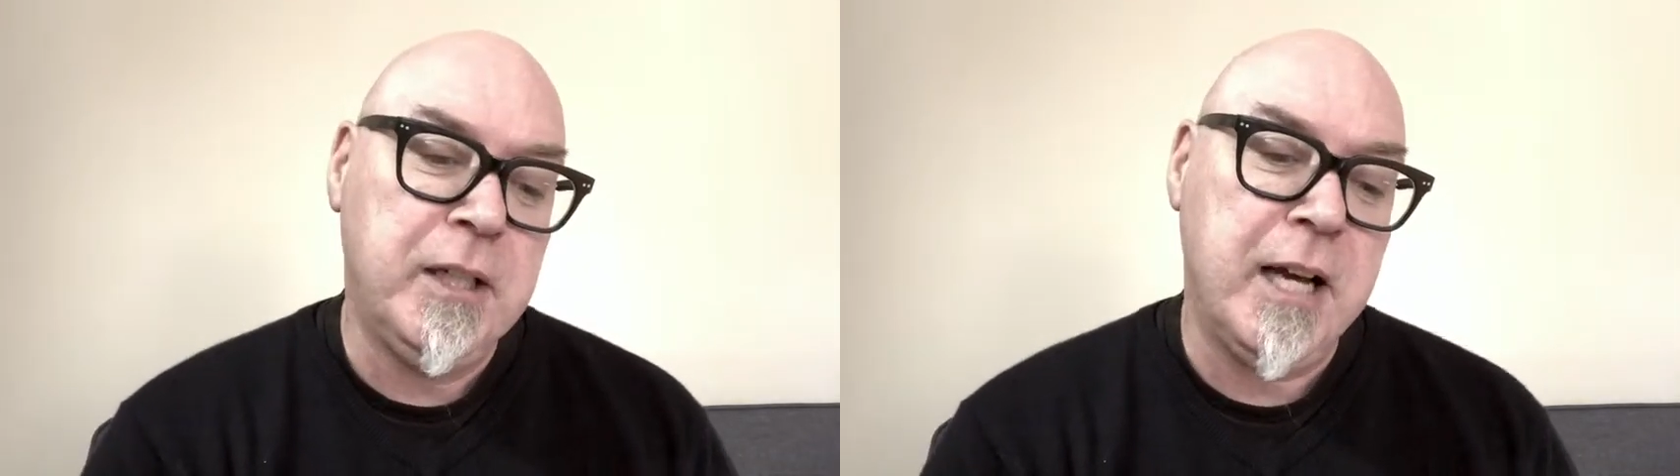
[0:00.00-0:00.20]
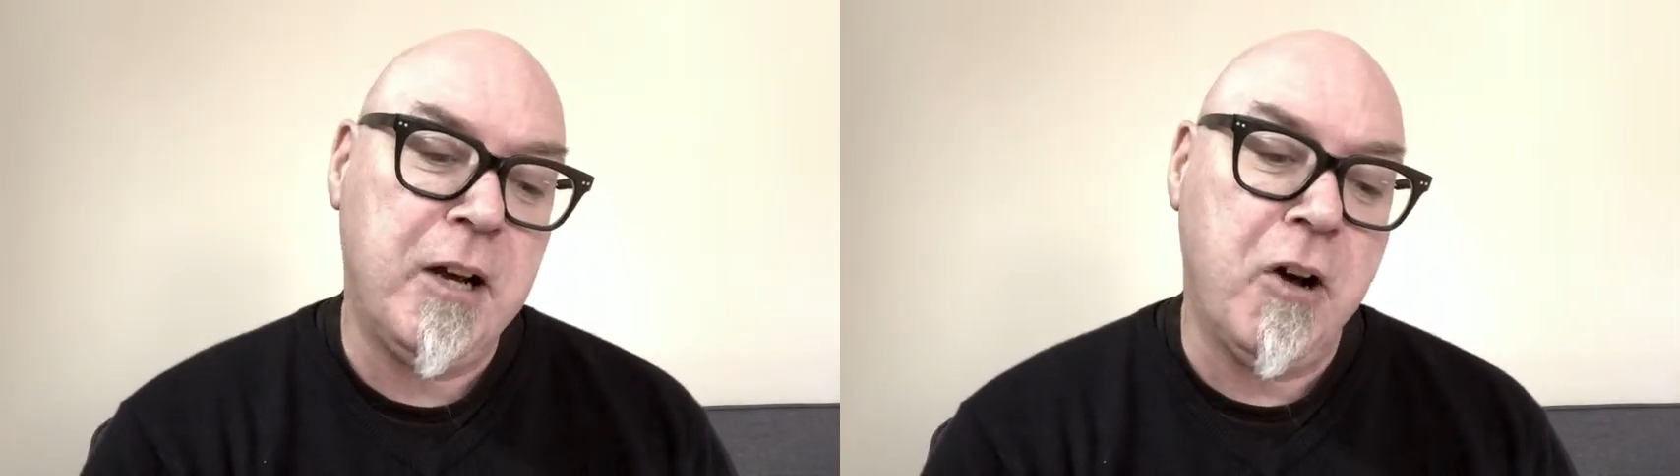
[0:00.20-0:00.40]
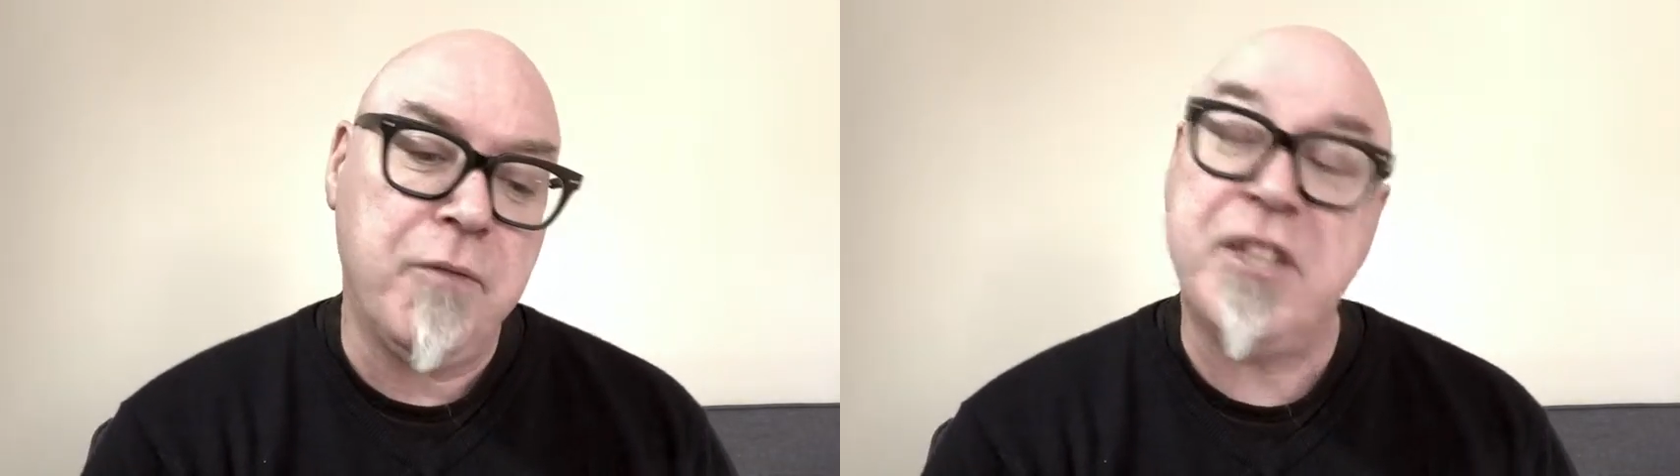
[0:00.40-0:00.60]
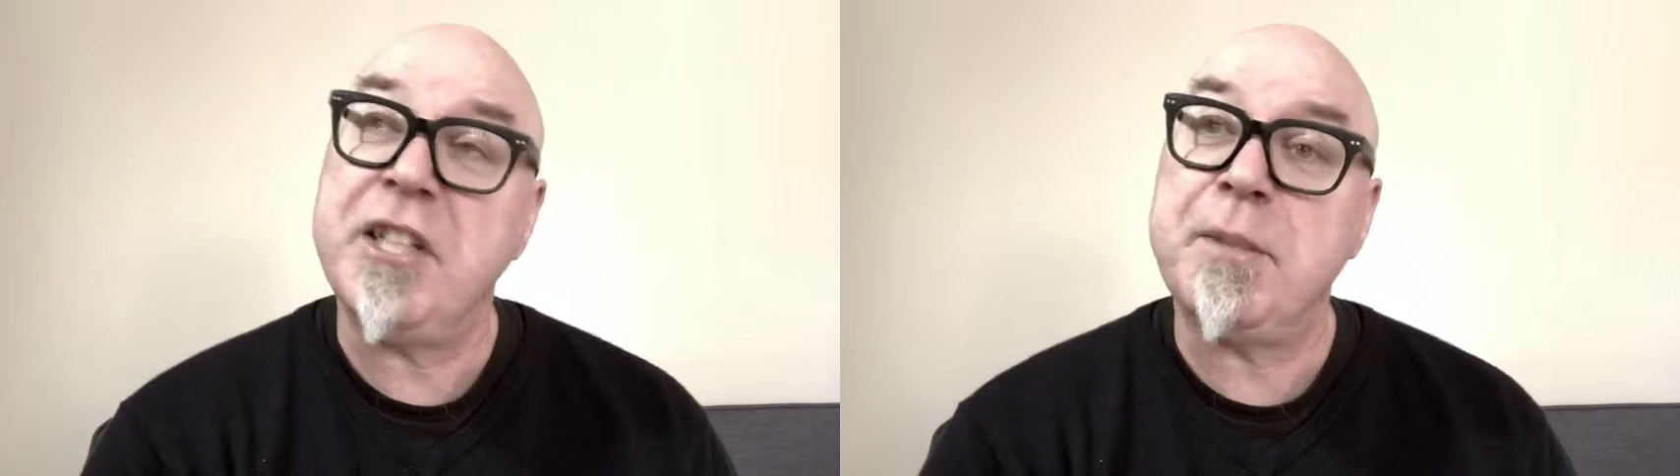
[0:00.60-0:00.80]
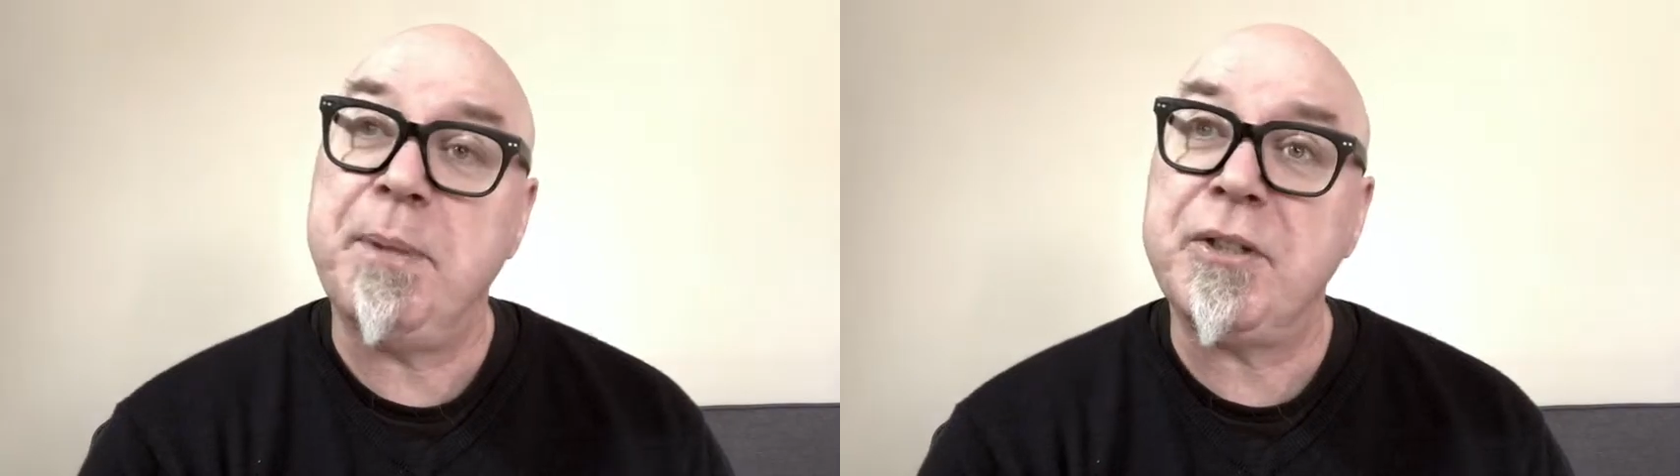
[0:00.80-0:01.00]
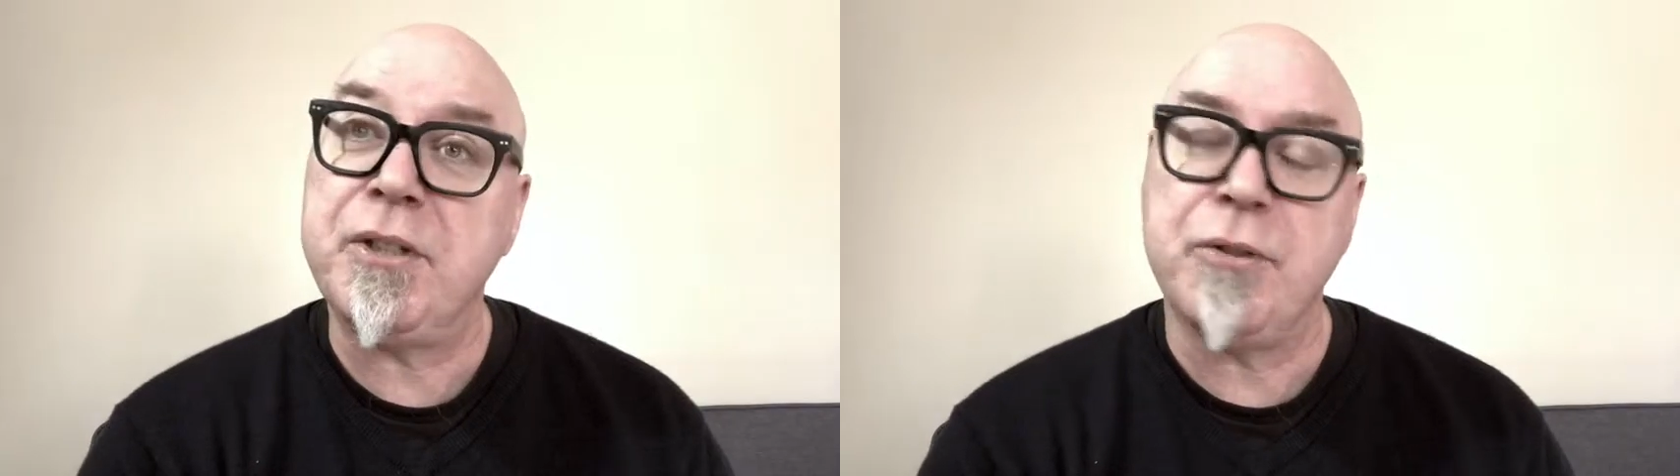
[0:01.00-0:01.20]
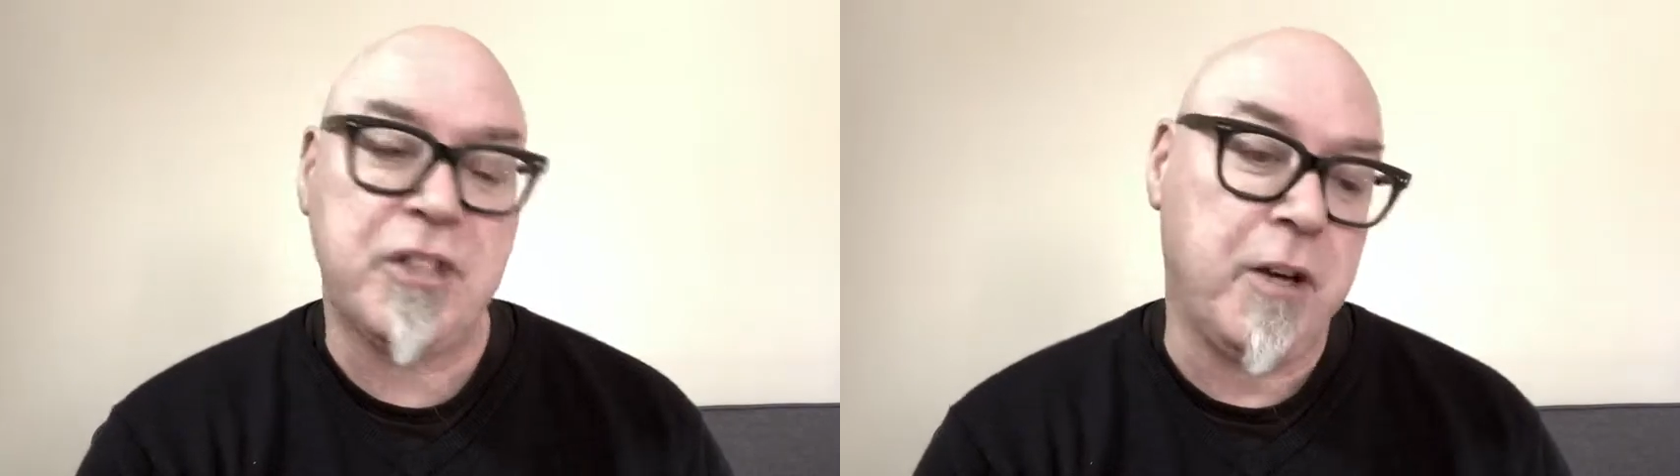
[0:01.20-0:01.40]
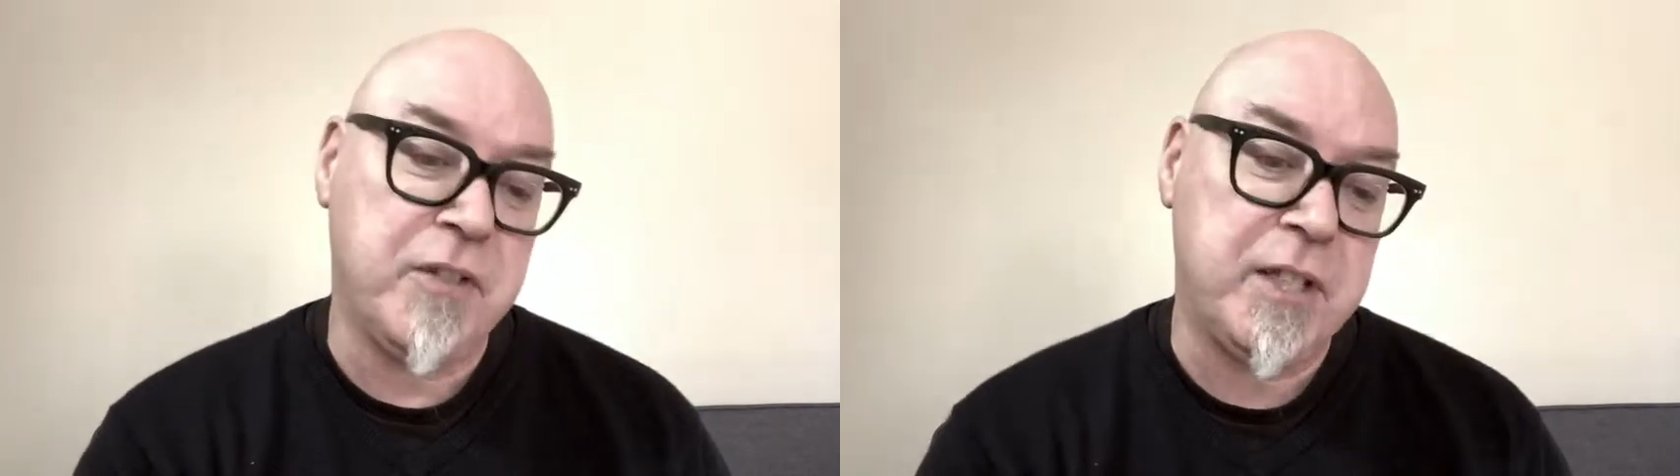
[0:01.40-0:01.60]
of 6 Pixels
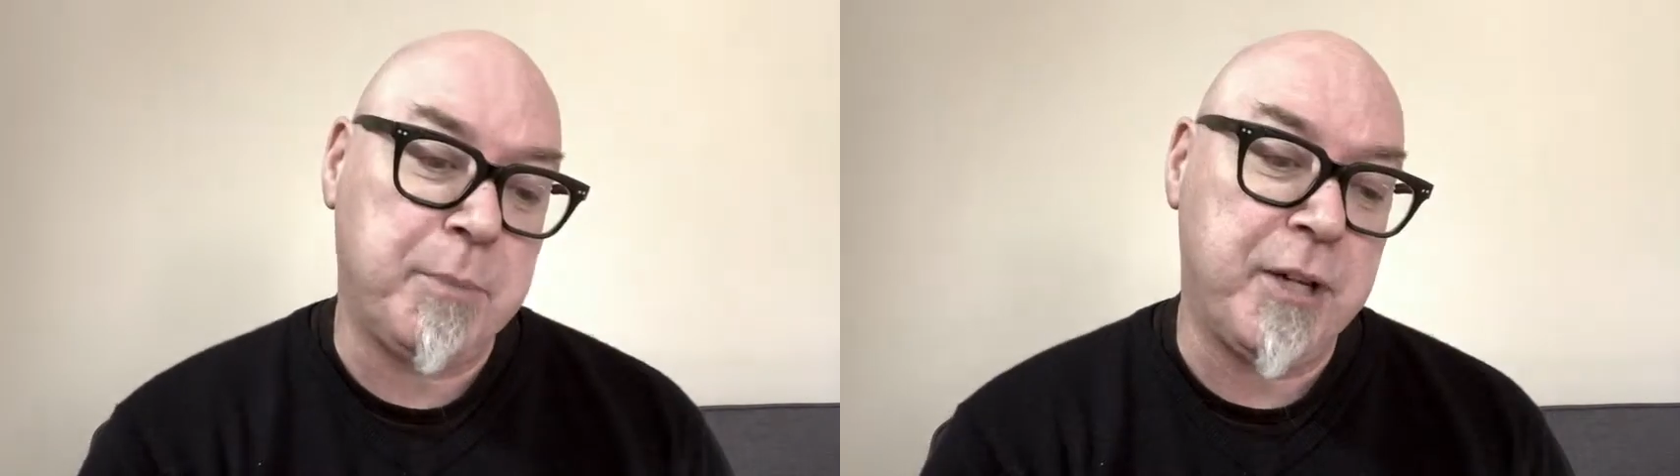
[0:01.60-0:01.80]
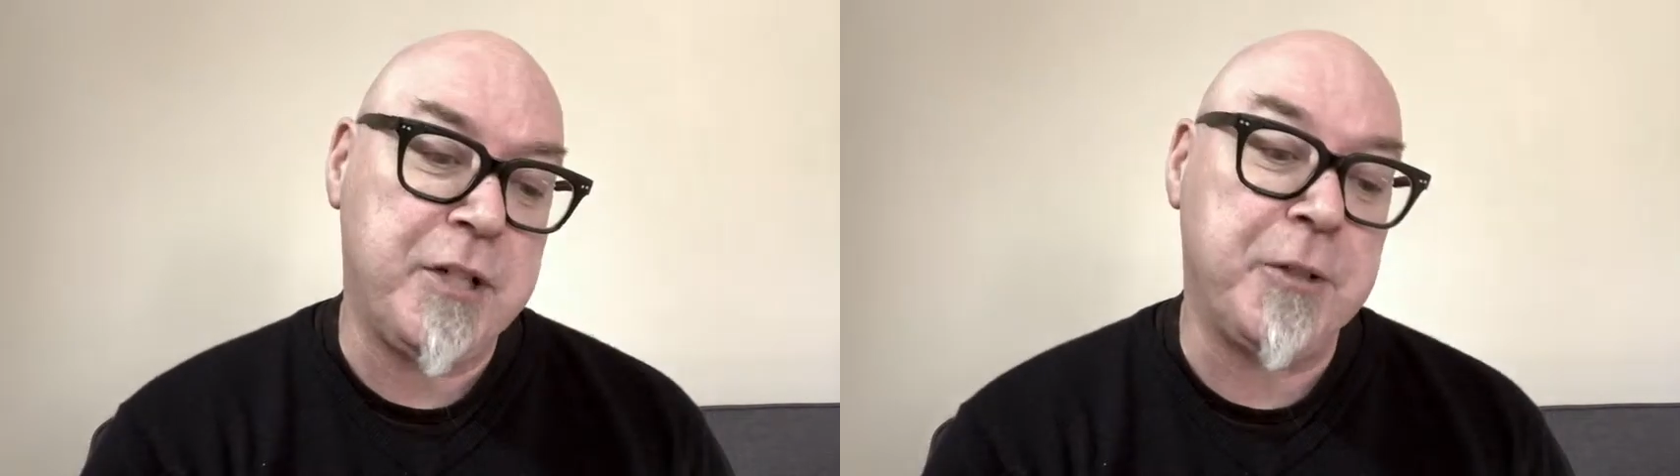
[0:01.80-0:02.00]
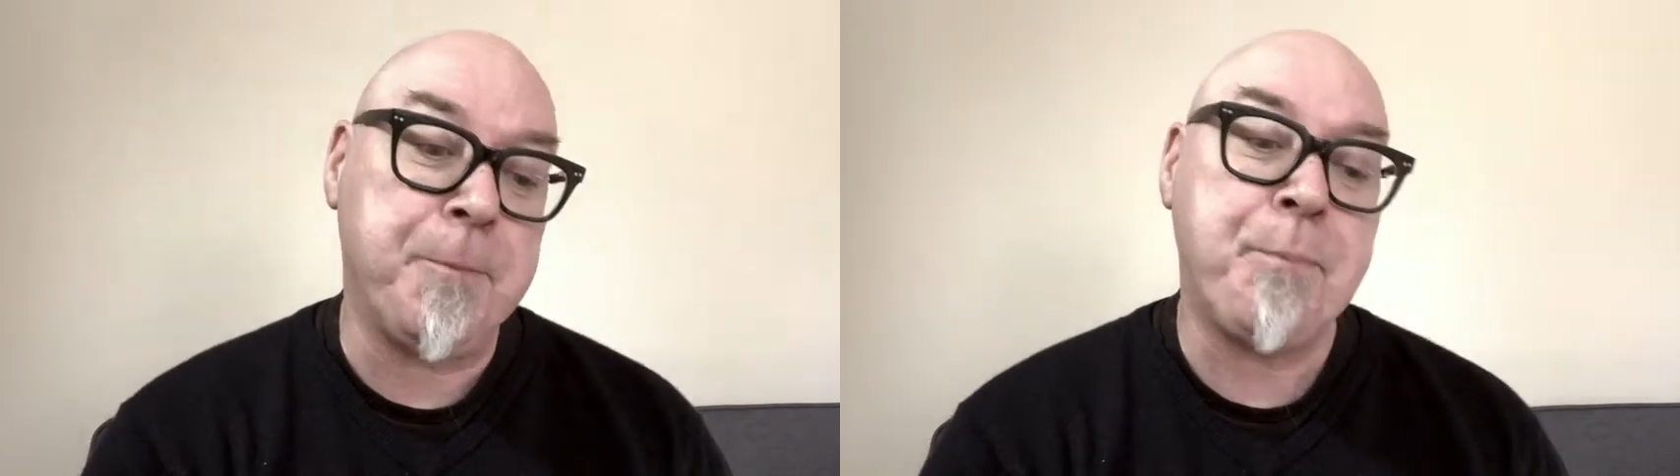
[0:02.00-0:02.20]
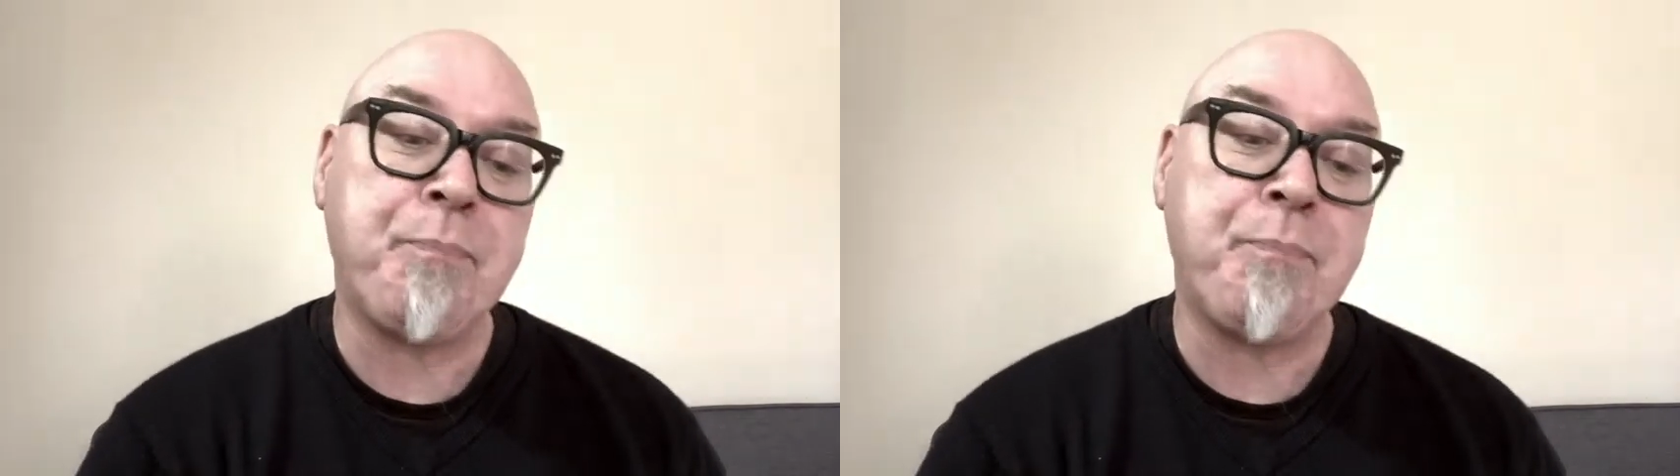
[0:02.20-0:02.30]
of Separation.